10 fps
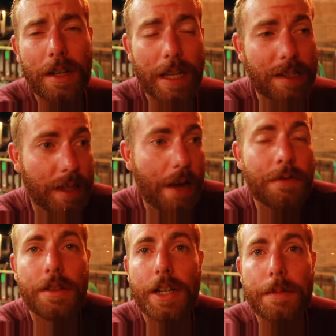it's
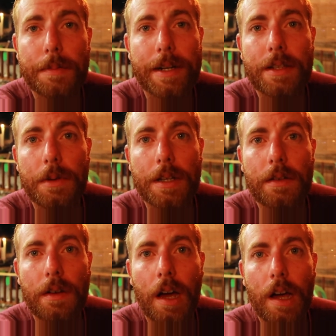definitely the cheapest place to eat
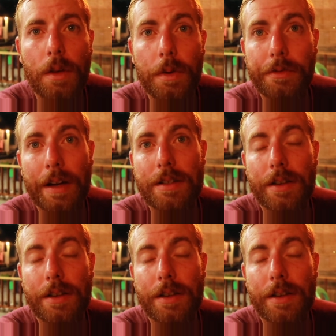that we've found